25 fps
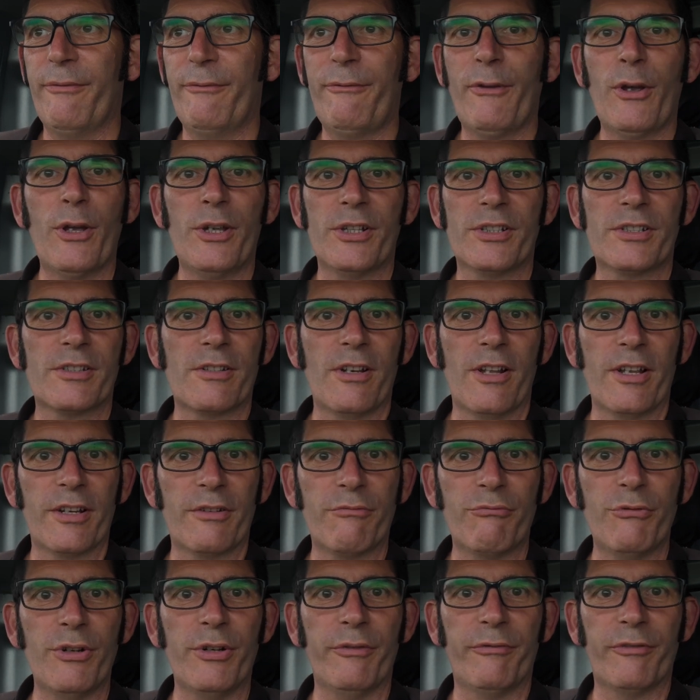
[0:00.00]
first
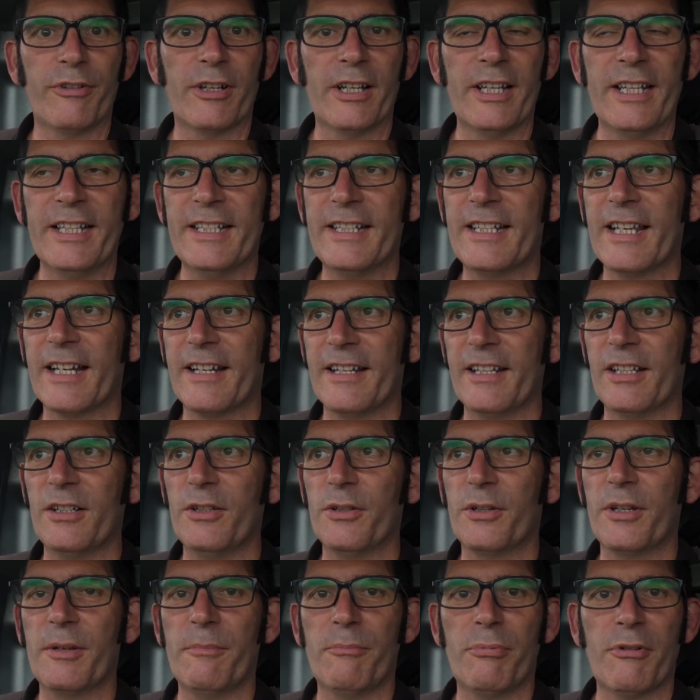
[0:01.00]
like roof clean, getting it
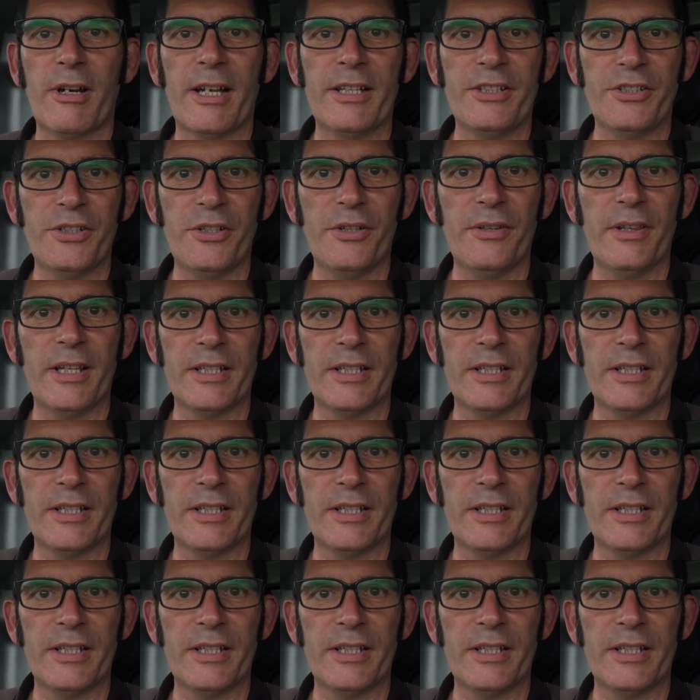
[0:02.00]
looking brand new.